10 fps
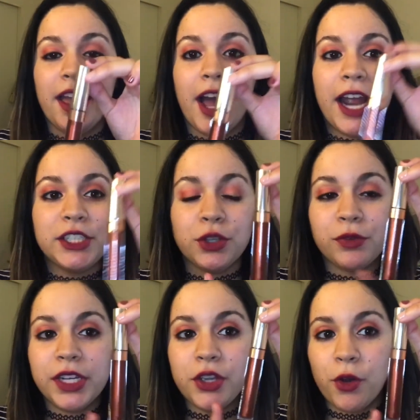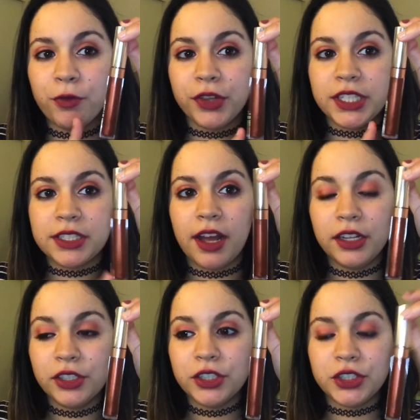I don't really go for these
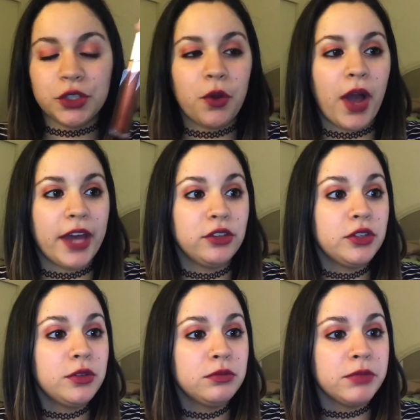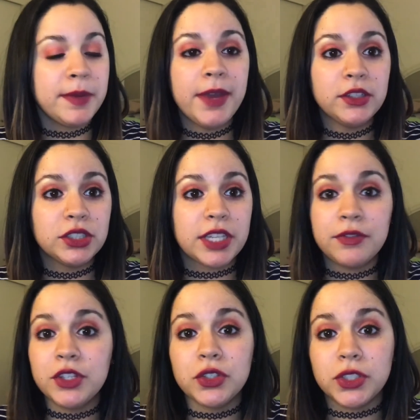colors, so I don't know. Maybe I'll just
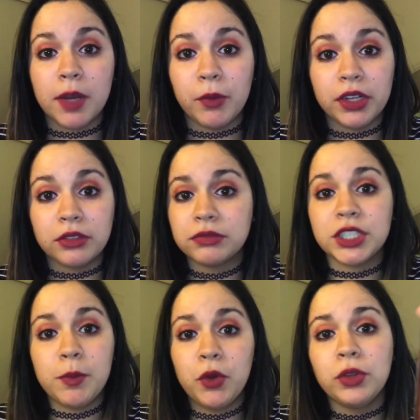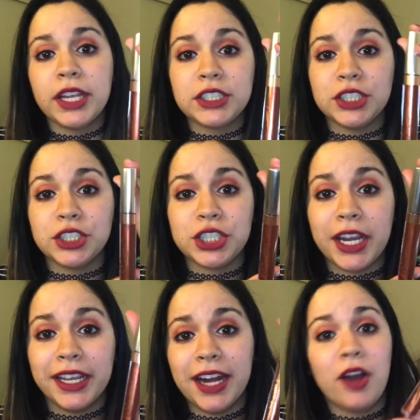give it to someone who likes this
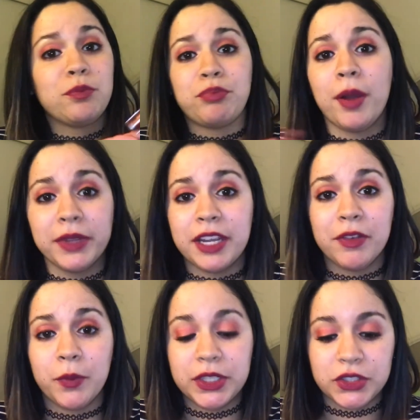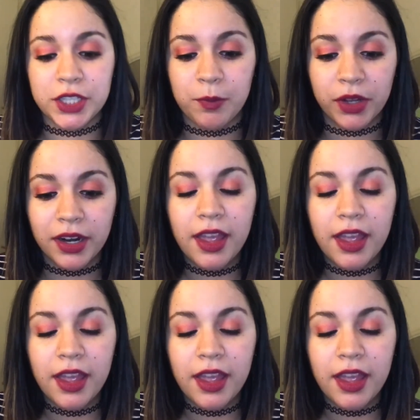shade. I'll probably give it away to someone.